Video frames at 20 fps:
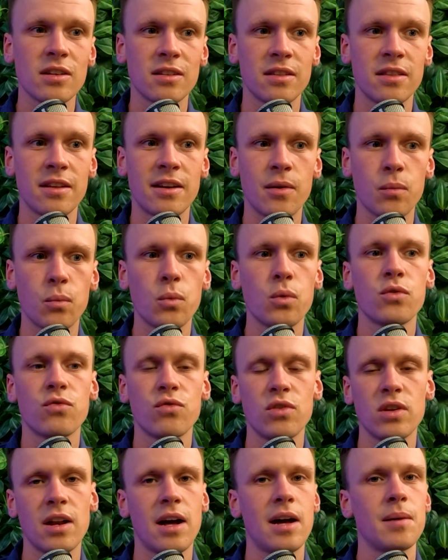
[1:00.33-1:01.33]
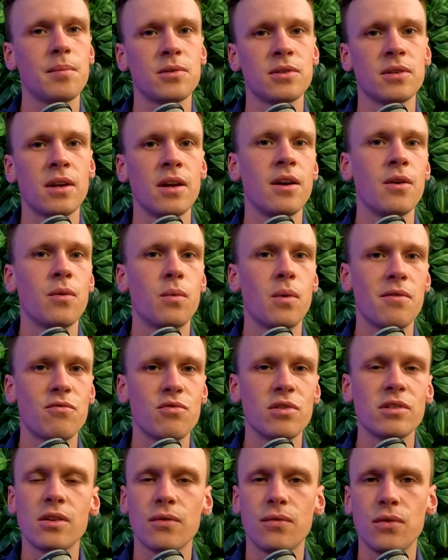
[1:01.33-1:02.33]
and then I would relapse. Whether
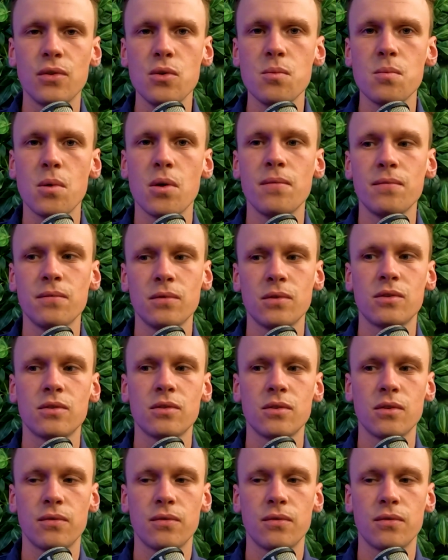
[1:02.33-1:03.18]
it's a few months,